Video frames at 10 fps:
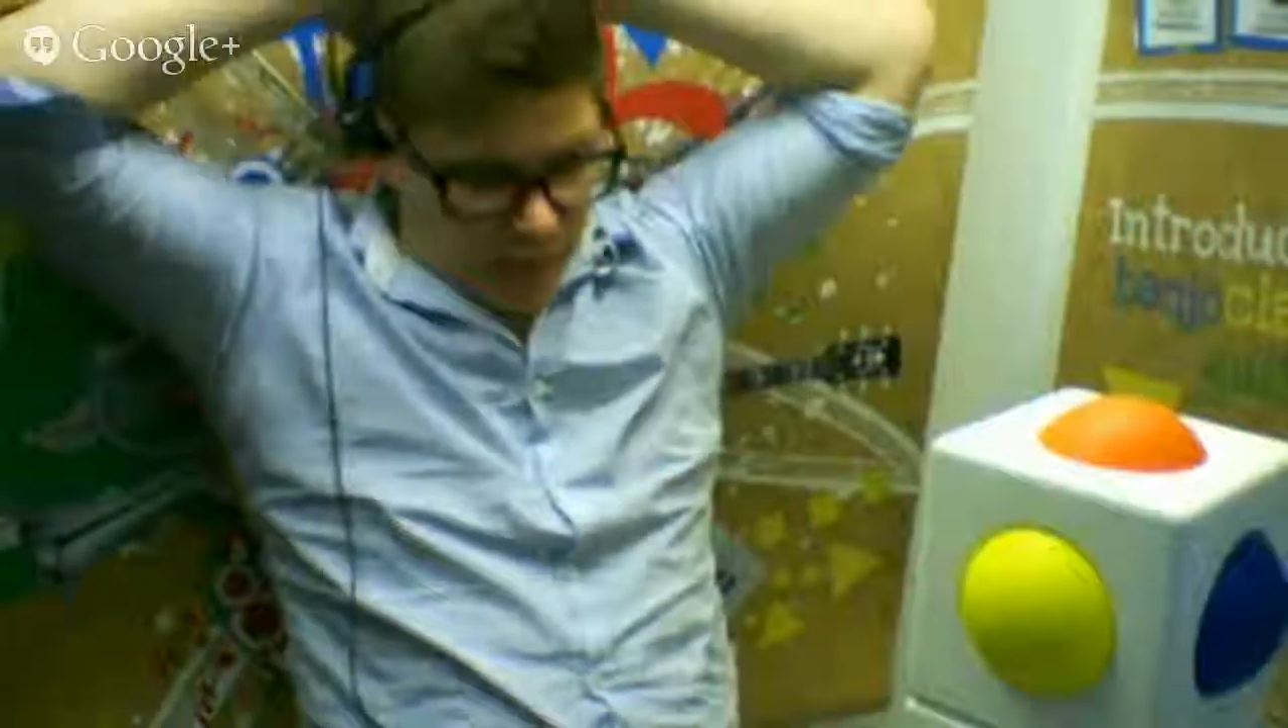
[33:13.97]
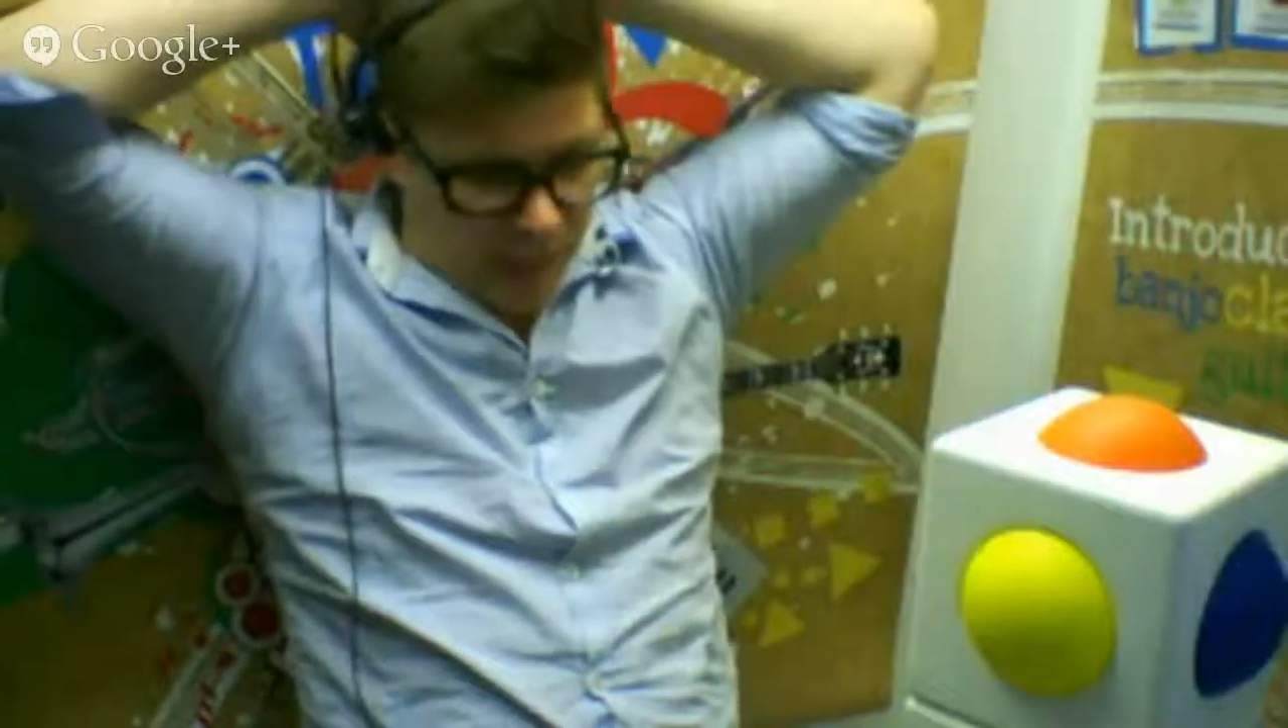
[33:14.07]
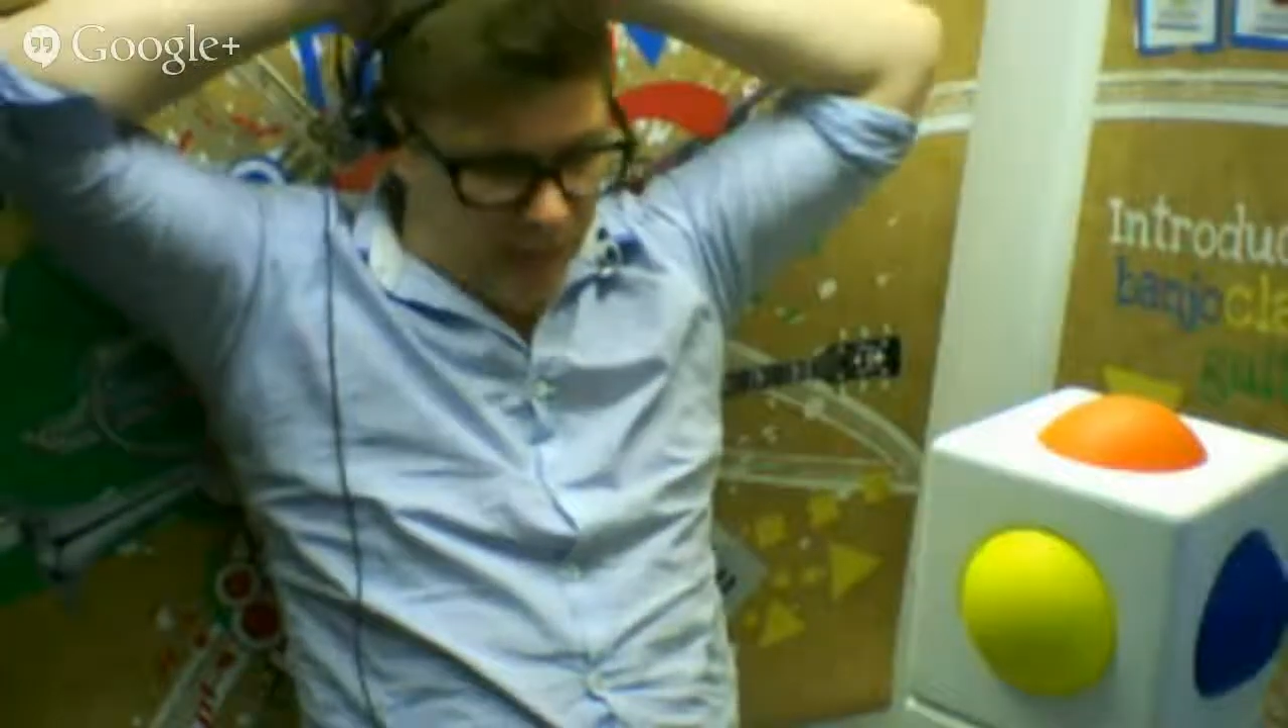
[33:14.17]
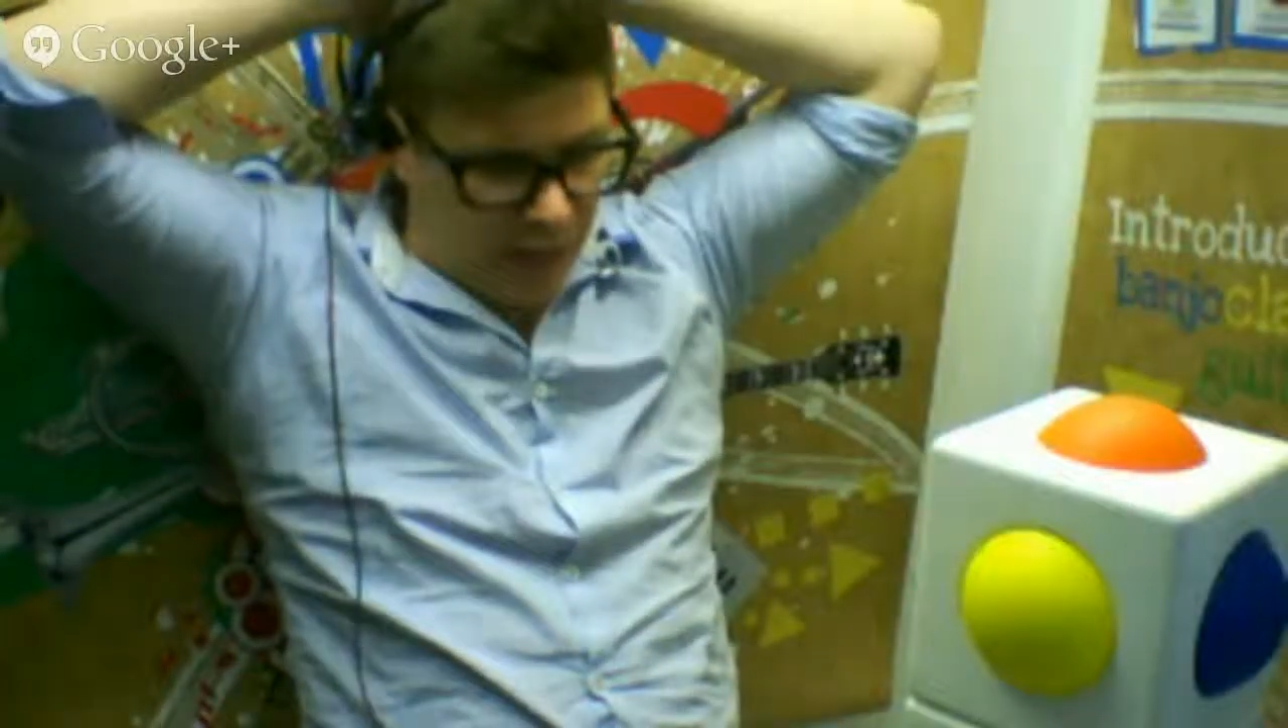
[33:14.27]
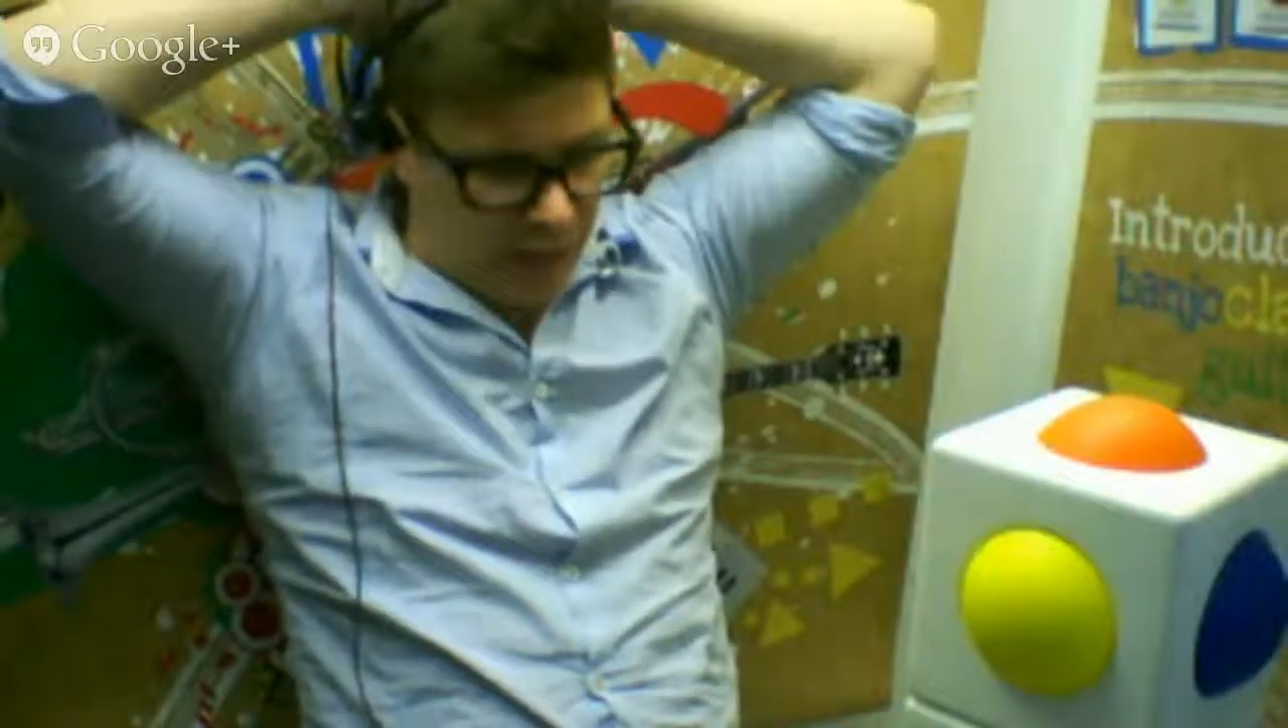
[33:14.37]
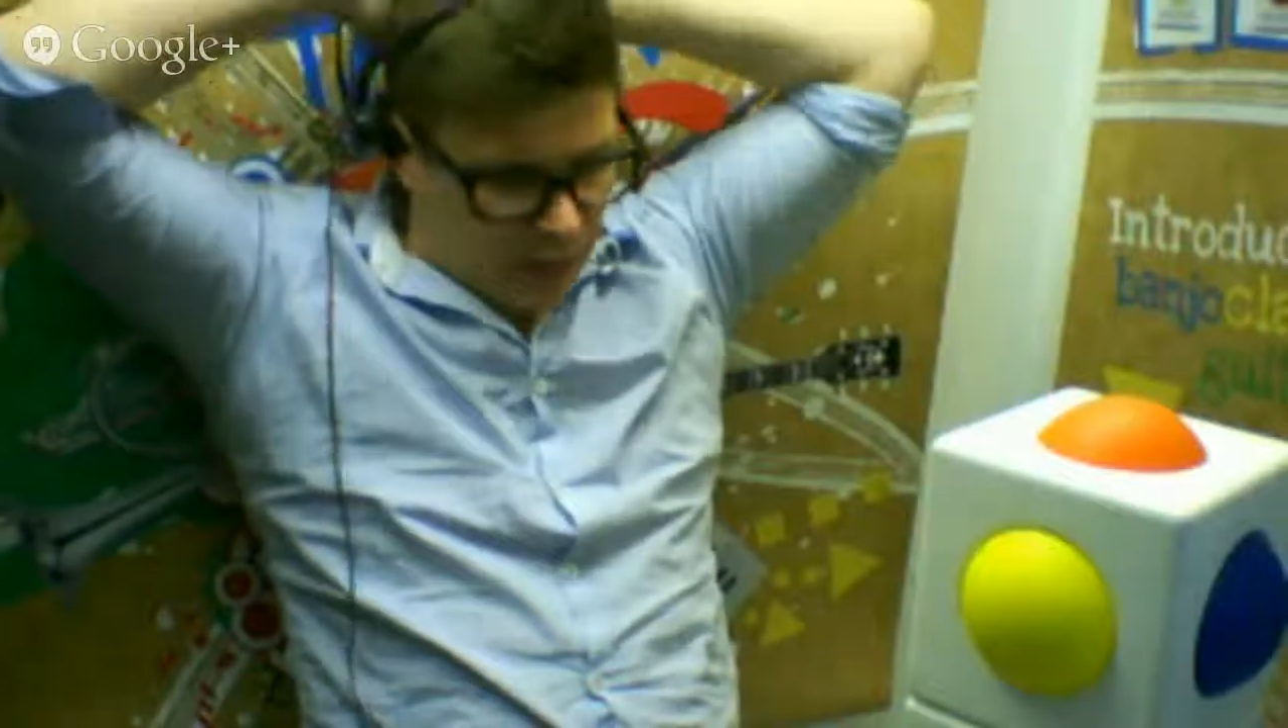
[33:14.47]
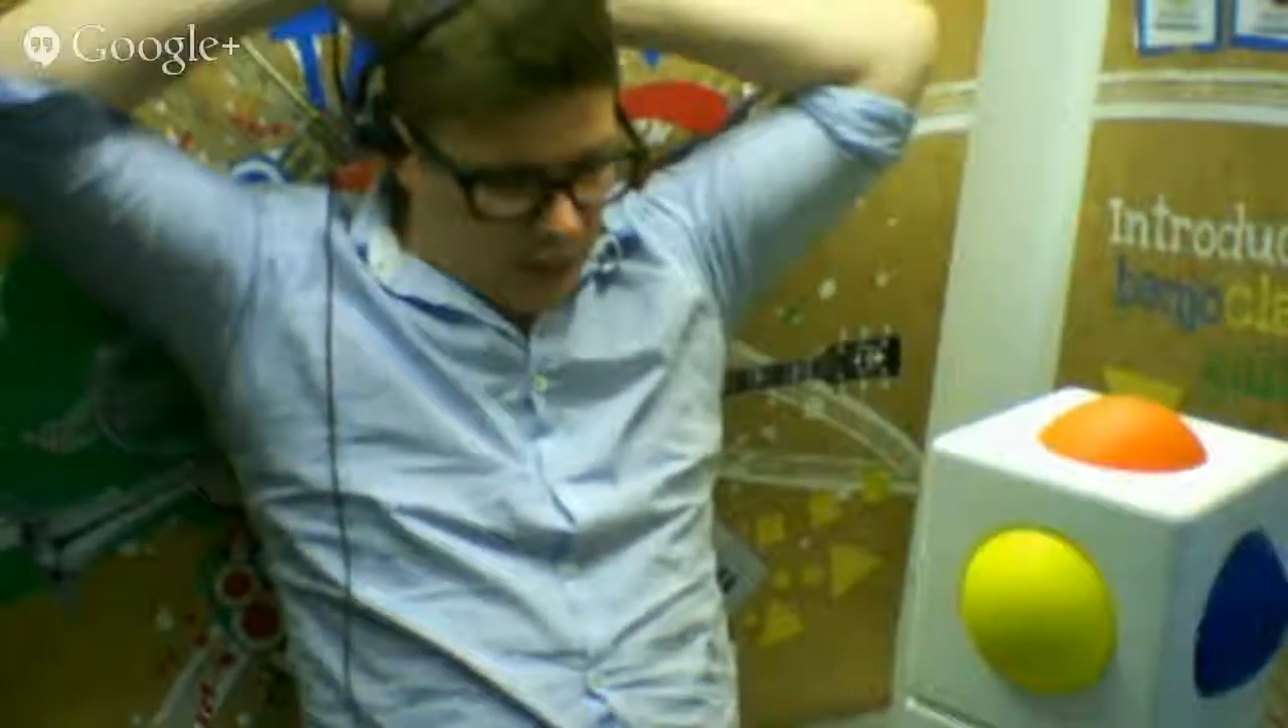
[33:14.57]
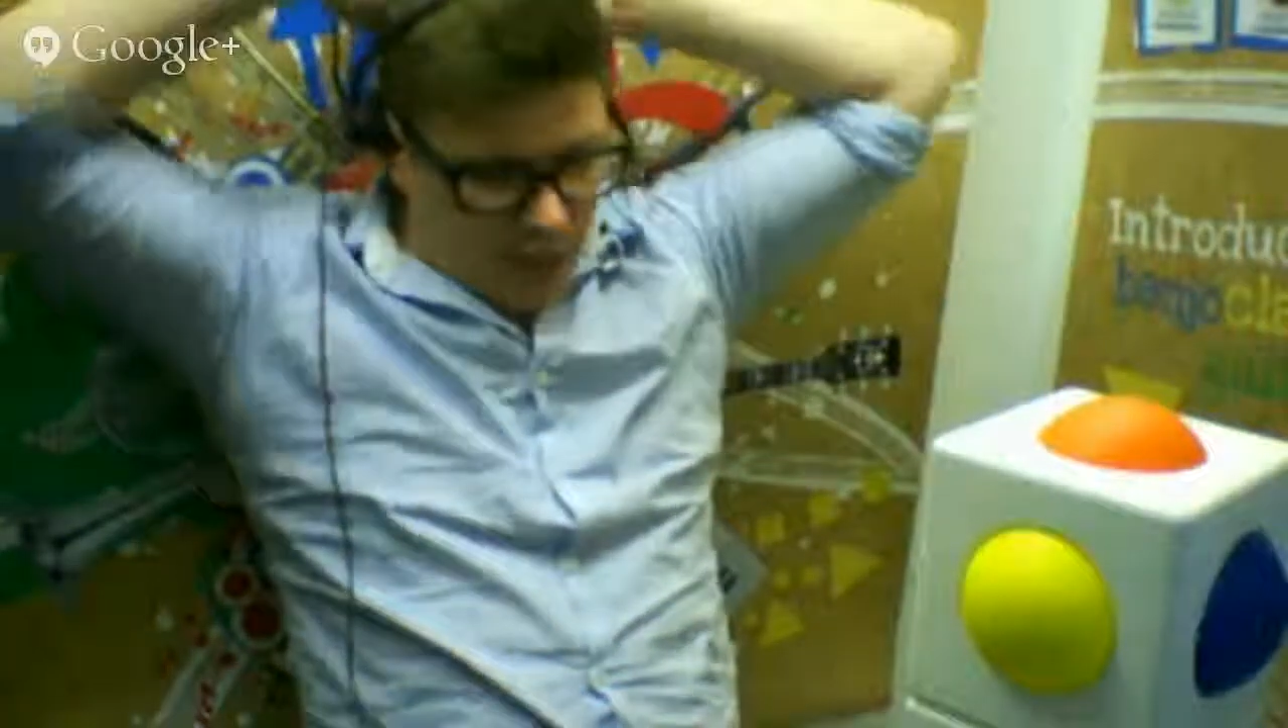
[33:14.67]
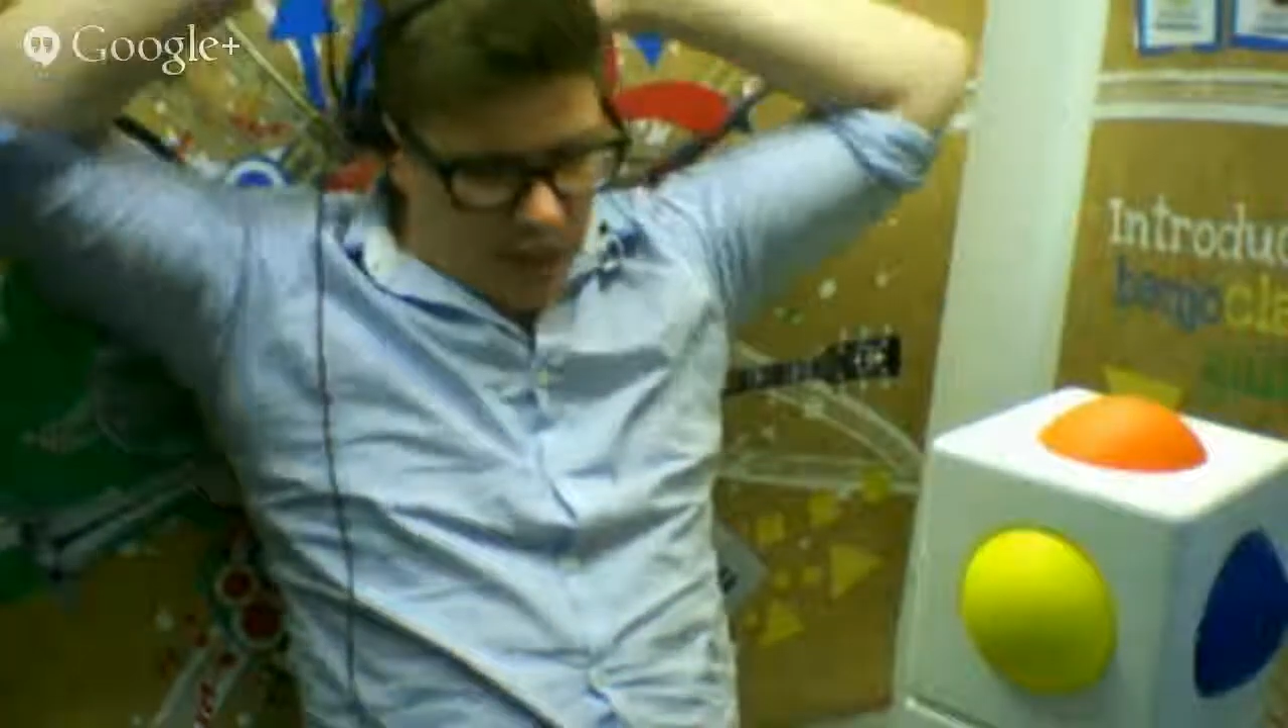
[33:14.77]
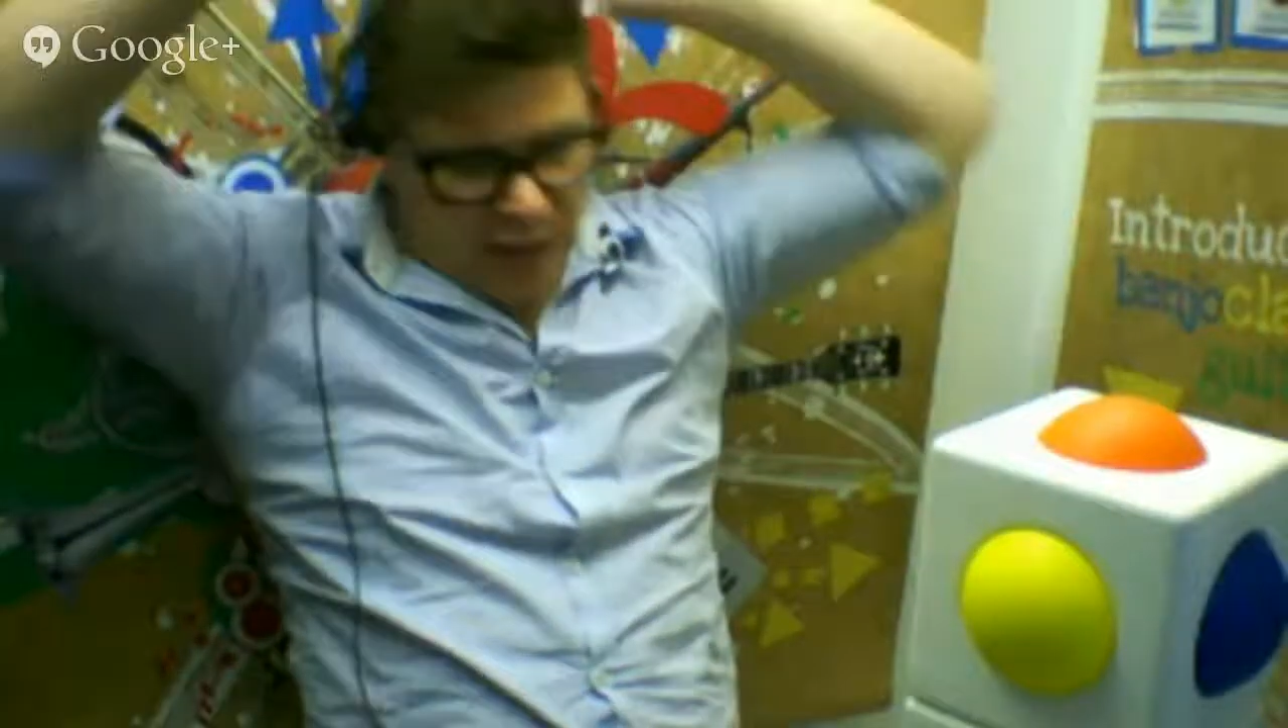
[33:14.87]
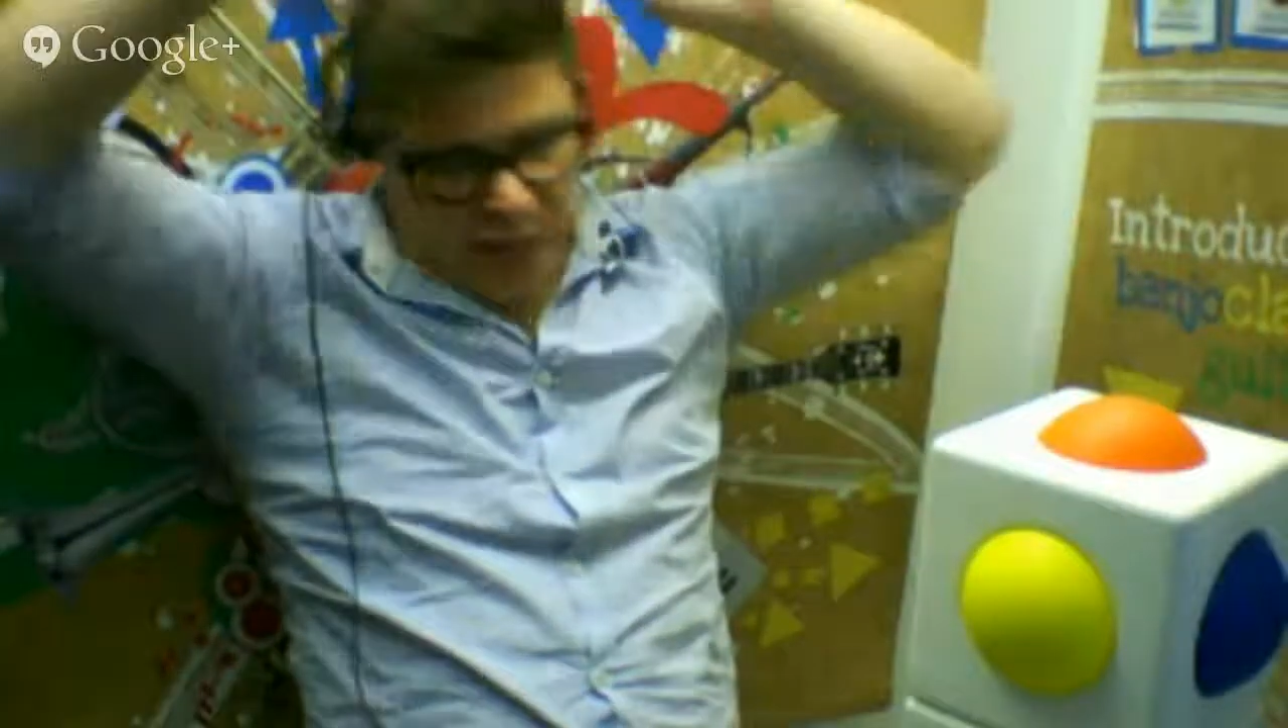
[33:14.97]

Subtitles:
ear. Takes